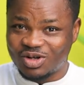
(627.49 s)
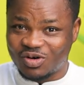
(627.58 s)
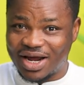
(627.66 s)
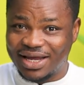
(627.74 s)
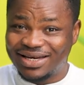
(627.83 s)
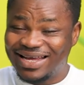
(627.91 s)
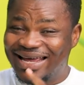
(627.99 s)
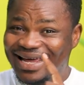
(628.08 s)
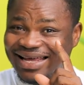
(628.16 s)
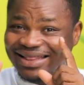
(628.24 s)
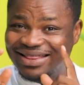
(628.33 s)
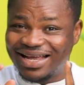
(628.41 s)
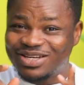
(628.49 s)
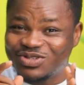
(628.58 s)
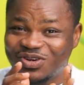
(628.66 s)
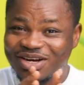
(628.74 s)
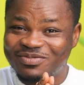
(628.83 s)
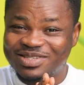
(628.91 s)
All right. And that is
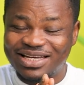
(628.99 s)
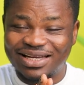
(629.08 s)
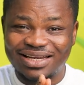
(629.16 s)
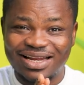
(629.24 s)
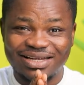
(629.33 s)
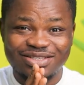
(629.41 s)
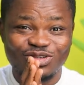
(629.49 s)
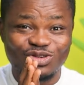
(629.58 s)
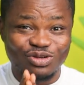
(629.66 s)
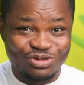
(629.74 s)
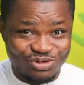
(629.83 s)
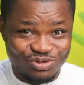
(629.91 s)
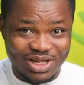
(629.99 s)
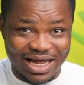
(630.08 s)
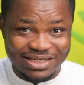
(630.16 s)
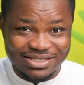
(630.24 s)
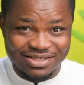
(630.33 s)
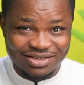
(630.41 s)
what I'm saying that don't do
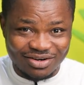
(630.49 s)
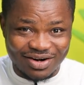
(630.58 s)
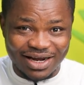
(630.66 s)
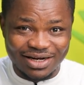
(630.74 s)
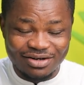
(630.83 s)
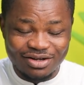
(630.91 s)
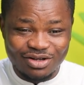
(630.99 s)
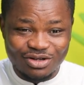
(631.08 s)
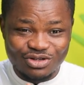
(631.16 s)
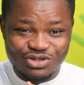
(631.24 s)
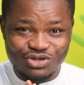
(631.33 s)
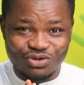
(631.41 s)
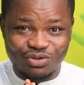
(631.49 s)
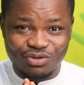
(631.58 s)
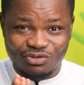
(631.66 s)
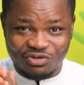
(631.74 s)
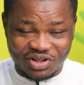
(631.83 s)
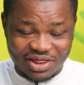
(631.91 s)
that. All right. So
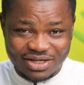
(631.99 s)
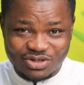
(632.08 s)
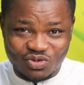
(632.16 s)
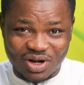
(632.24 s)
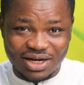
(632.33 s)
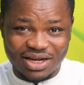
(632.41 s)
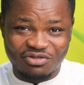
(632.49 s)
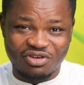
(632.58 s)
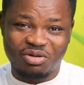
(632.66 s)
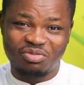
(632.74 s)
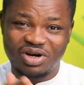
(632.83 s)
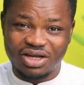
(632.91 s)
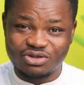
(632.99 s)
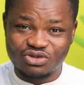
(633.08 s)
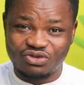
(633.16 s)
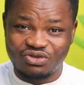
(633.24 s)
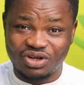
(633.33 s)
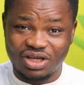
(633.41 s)
for this one, if I bring it
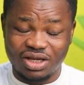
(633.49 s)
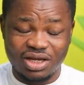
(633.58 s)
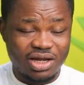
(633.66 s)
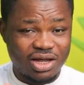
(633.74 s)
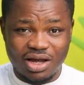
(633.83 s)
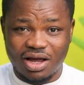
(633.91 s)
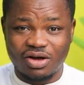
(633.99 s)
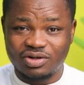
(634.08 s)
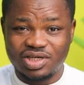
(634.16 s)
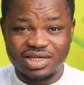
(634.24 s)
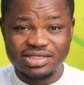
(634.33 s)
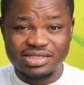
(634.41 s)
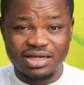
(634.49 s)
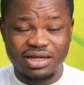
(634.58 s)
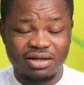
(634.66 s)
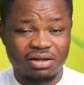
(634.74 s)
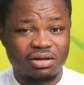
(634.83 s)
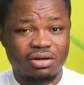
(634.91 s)
to Twi, I'll just
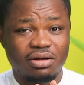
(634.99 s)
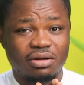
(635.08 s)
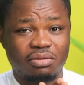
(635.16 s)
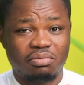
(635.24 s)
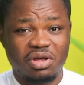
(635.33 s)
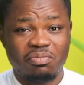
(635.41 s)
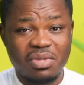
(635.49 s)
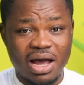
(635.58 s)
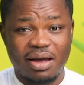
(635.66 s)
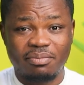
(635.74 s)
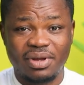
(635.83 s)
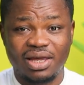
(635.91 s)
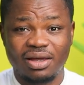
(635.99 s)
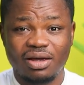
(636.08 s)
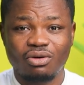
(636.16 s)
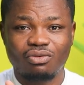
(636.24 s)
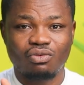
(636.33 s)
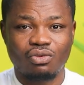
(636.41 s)
say, me
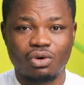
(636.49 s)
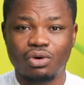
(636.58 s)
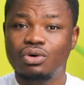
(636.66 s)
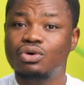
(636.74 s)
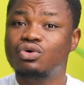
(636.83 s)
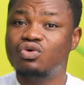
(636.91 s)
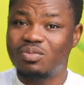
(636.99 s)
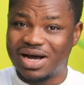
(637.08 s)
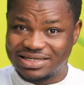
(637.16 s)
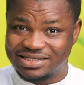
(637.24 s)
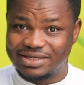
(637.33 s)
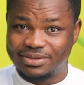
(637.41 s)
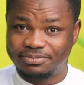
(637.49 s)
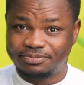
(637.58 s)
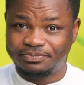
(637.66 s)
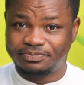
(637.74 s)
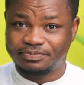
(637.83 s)
me wo kumase.